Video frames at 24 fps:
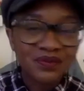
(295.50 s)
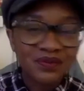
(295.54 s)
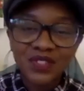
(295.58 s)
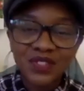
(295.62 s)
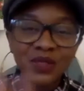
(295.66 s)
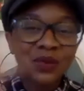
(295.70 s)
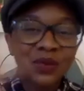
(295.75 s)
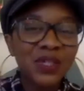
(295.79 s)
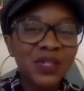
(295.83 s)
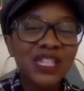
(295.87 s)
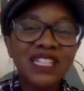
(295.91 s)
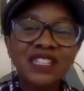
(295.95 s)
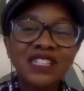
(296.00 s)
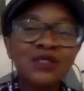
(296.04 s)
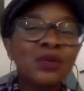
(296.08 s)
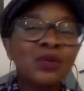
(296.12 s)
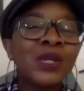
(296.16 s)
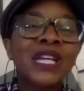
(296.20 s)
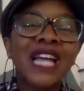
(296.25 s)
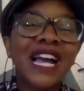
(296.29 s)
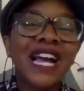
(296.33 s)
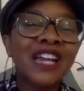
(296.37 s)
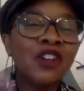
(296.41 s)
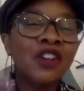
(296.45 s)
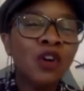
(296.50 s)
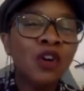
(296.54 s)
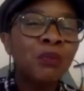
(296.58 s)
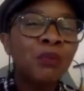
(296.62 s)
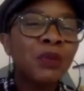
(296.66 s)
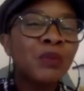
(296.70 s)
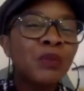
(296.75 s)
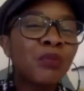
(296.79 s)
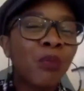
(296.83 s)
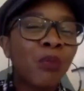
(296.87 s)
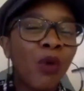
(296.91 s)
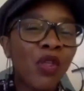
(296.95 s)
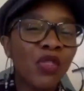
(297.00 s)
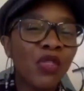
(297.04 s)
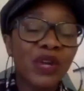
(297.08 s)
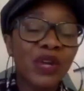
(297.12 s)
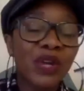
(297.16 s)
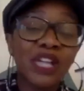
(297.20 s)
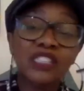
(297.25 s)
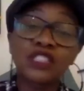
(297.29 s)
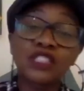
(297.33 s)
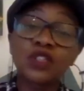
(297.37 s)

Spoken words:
we cannot be bothering us.